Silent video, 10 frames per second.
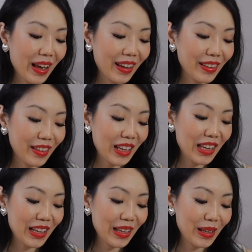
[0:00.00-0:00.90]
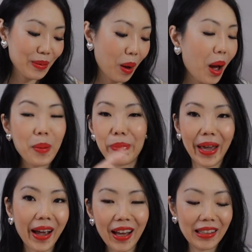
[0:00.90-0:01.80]
the
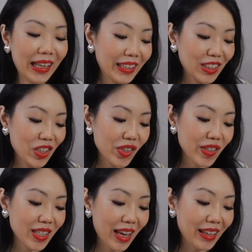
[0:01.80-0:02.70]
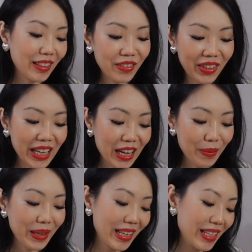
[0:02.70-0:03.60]
big collectors and the
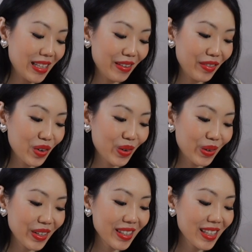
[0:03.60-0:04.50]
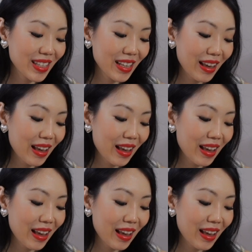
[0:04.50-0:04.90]
VIPs, of course.